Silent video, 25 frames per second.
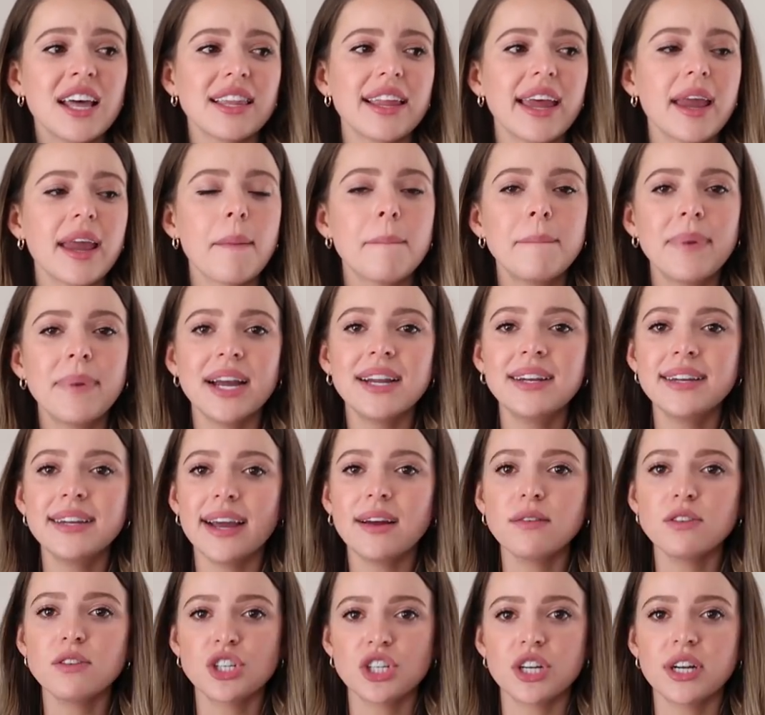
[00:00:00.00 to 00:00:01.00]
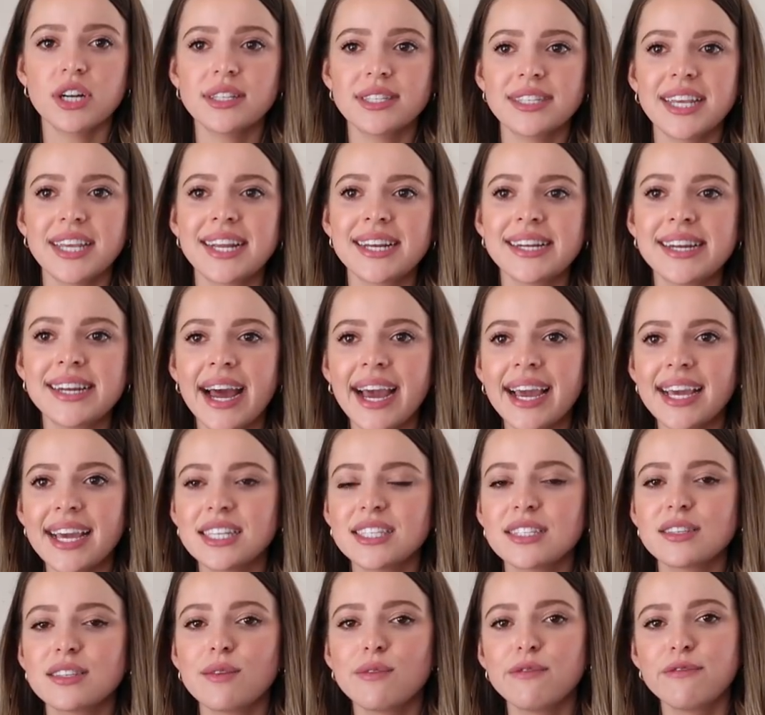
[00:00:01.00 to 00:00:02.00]
Like button-down shirts, like
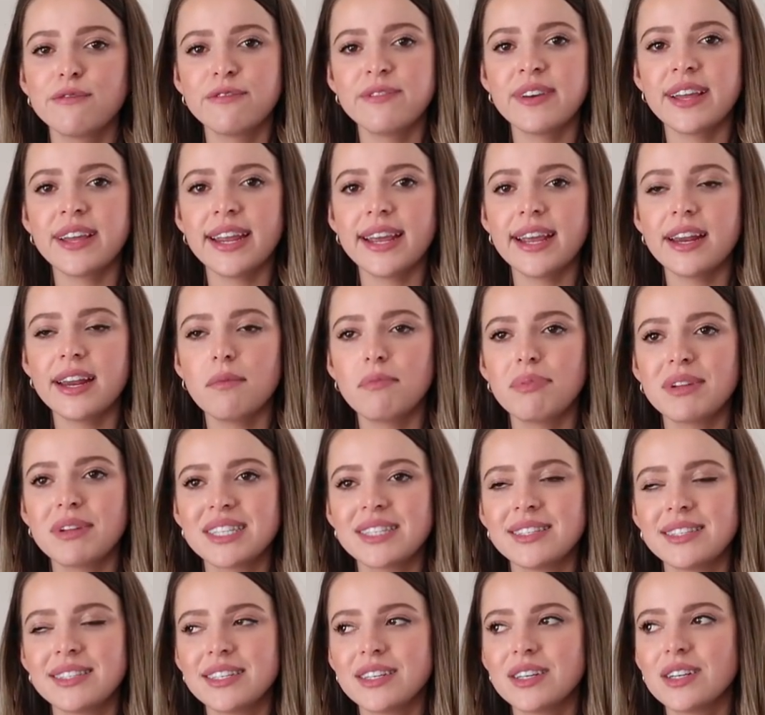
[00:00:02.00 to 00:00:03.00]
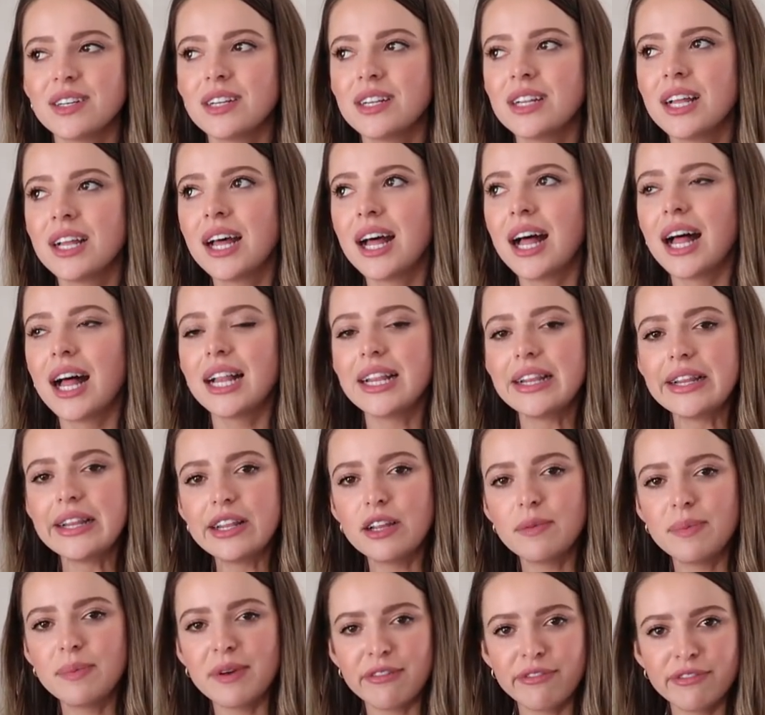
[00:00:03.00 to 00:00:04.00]
nice fitted but still a
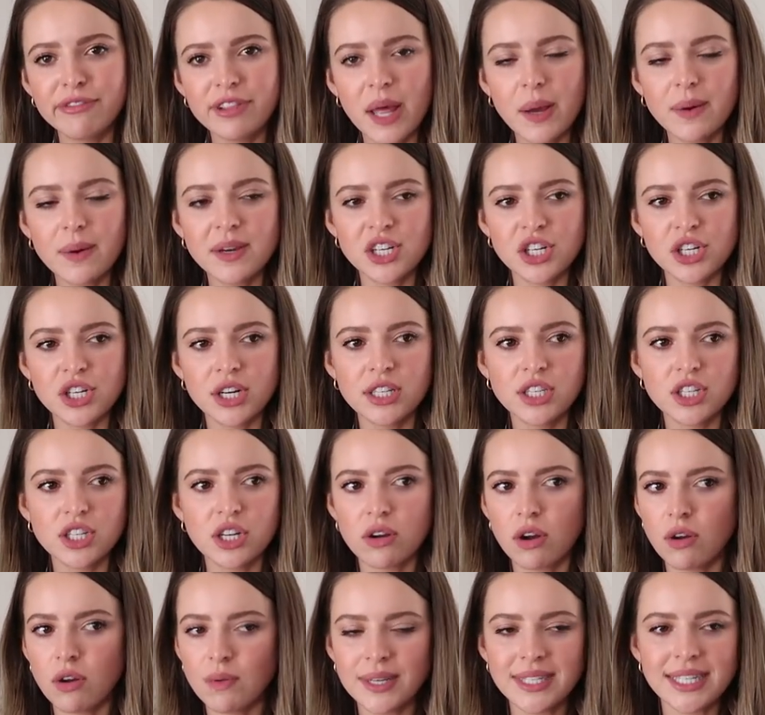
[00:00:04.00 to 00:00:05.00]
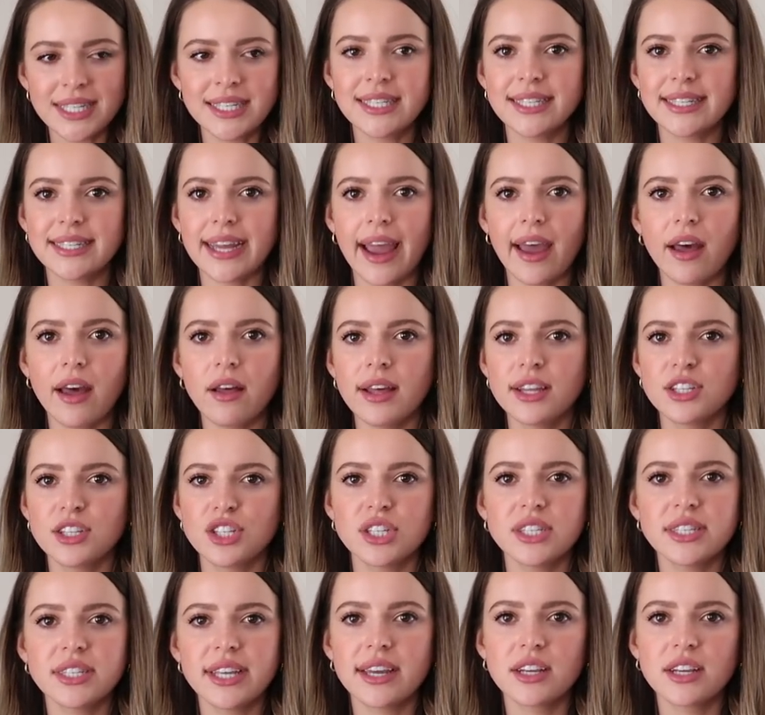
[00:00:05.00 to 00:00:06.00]
little bit flowy shirts are always in style. It just